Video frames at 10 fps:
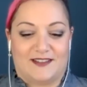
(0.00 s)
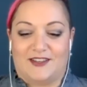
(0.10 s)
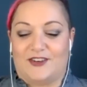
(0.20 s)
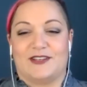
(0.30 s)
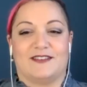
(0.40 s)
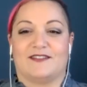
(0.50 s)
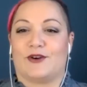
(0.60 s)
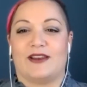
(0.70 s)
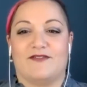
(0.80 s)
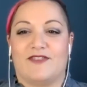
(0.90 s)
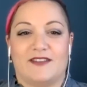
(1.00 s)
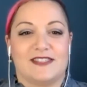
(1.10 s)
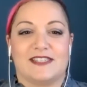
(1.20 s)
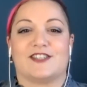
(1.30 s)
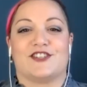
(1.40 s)
in grade 5
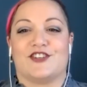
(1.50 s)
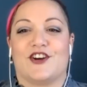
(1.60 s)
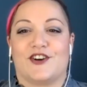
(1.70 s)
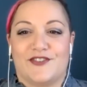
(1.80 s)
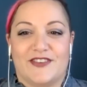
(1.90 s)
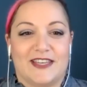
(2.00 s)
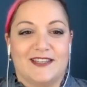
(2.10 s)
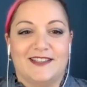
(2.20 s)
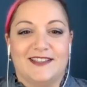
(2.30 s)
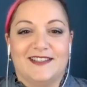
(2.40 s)
6 geography,